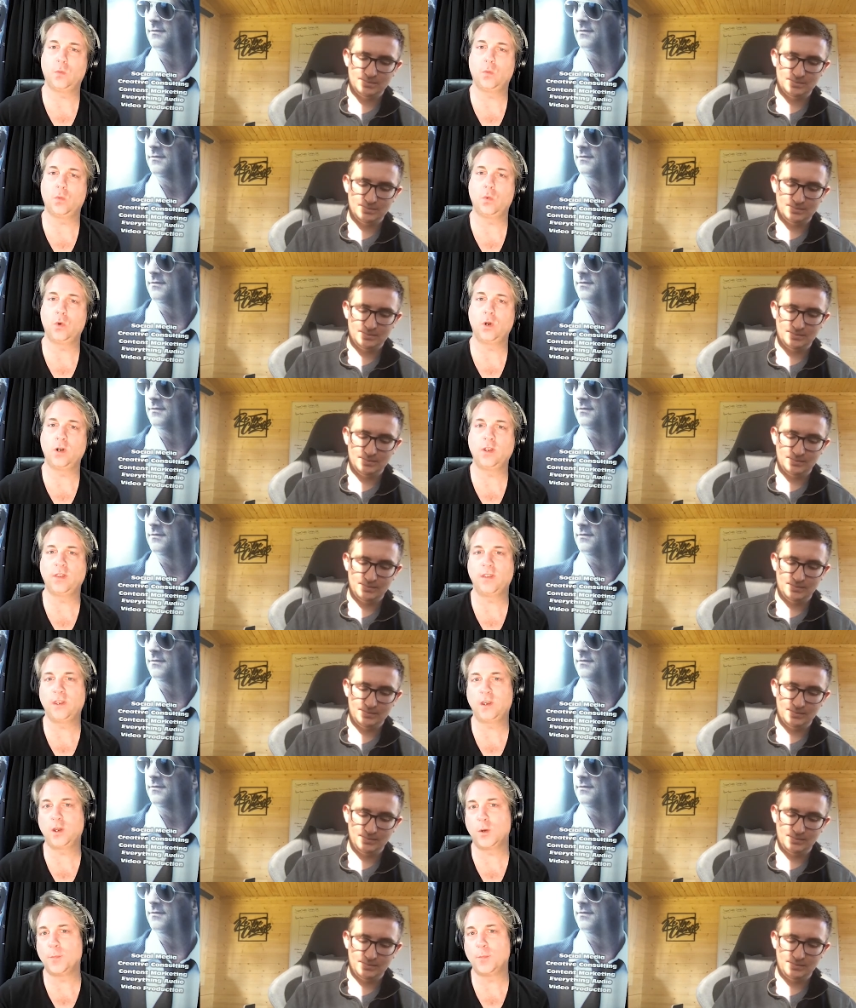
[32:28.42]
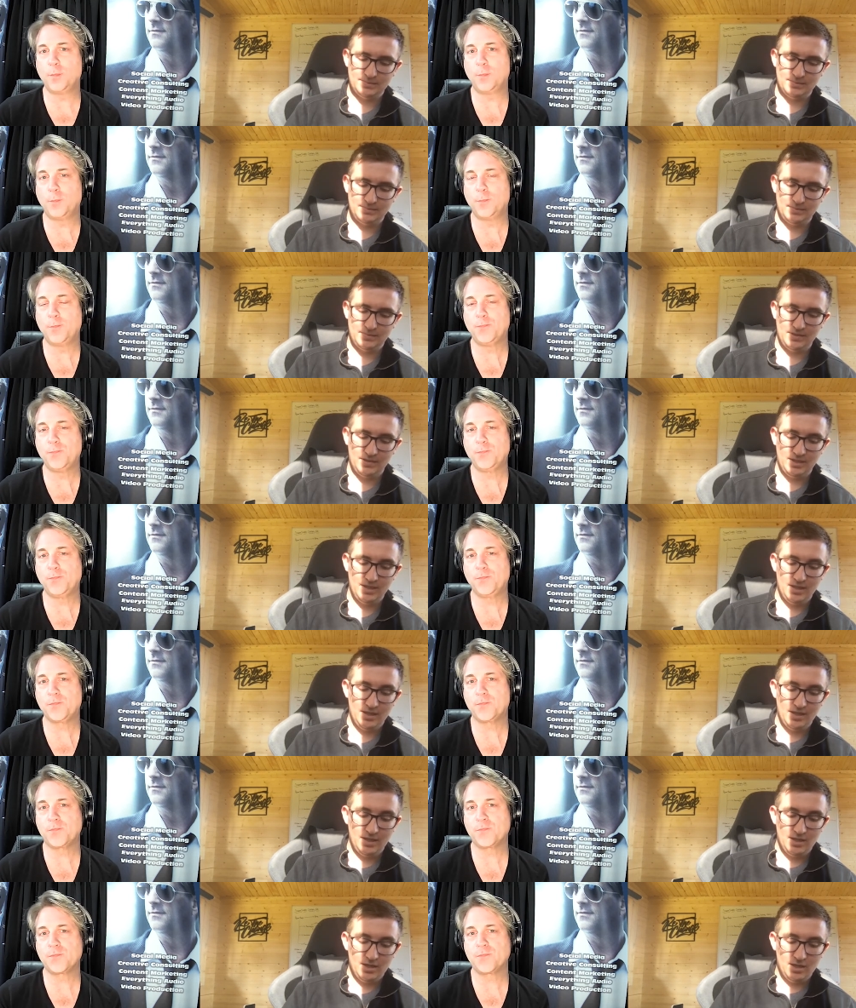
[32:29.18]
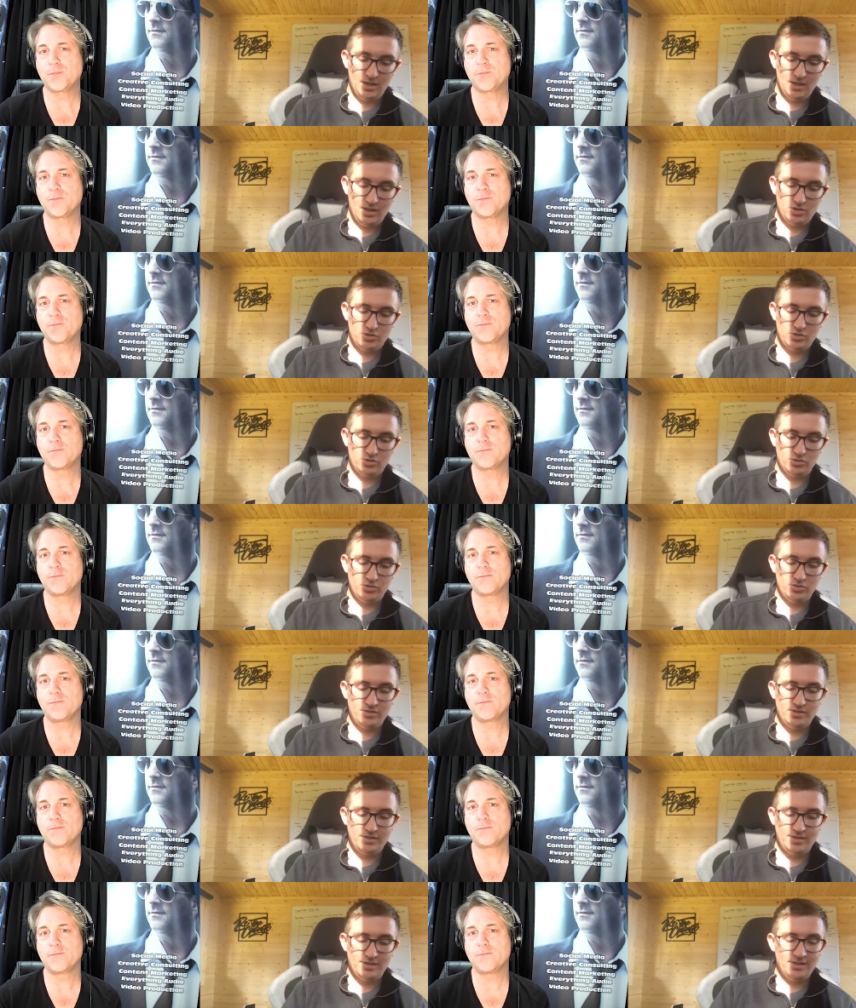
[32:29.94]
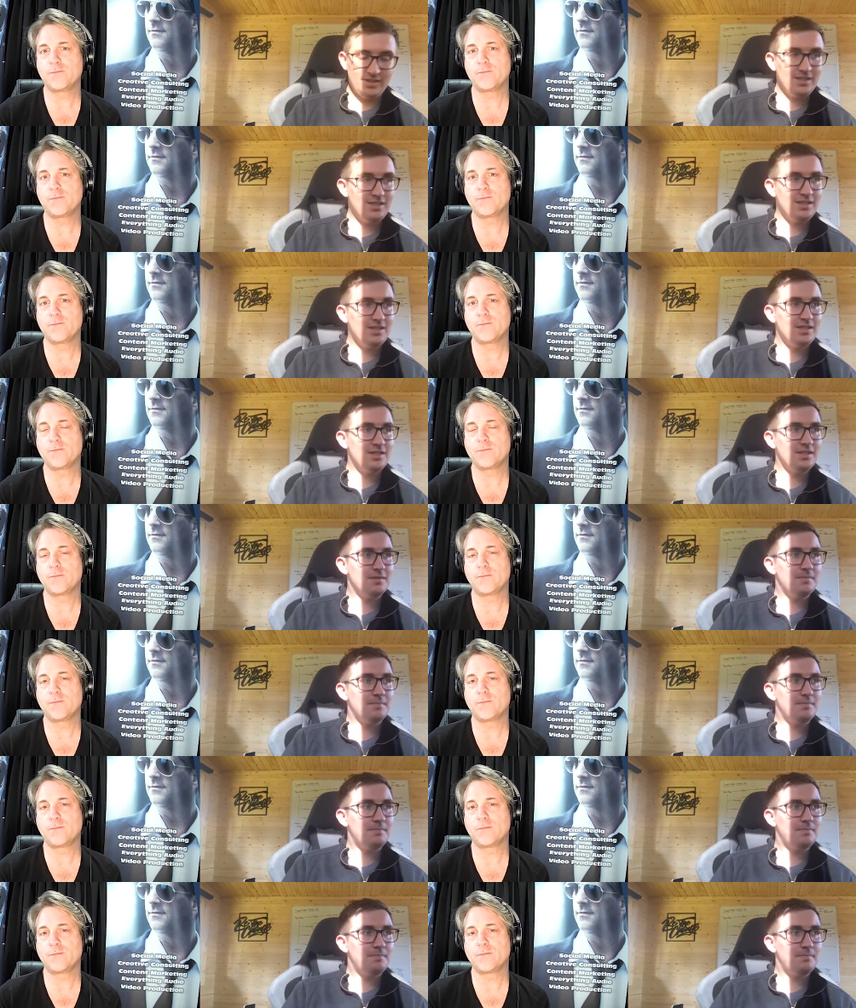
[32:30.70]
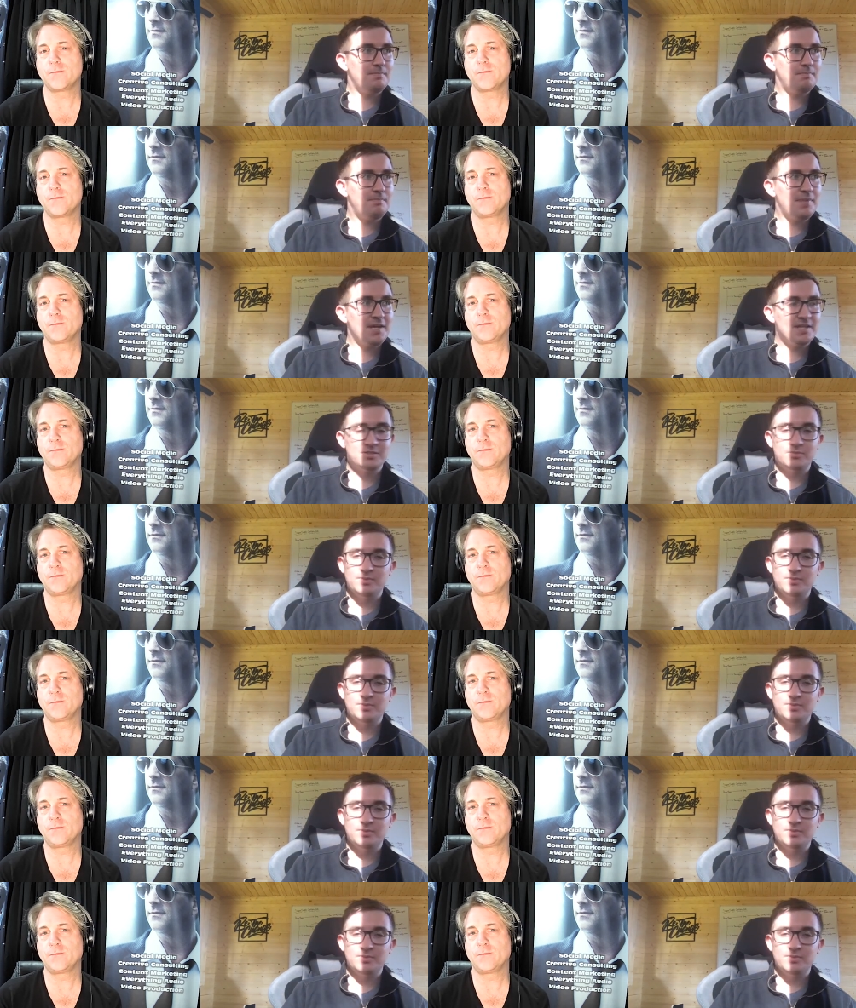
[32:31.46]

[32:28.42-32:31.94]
Speaker 1: where do they go?
Speaker 2: So the best